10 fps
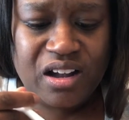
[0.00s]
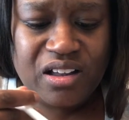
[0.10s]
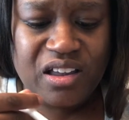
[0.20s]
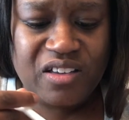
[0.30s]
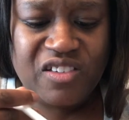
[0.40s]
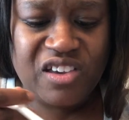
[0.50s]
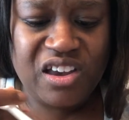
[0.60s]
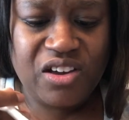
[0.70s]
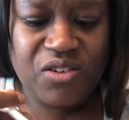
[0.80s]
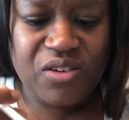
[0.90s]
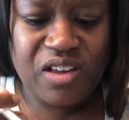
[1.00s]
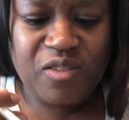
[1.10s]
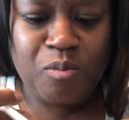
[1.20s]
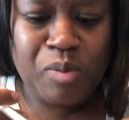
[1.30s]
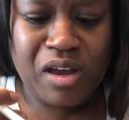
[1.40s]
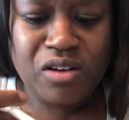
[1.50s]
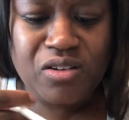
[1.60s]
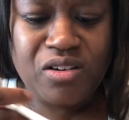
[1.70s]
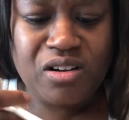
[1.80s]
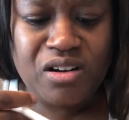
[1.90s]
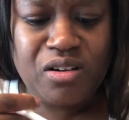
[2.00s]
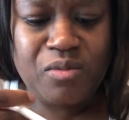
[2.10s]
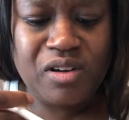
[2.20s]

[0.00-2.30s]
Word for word: The gel is bitter, but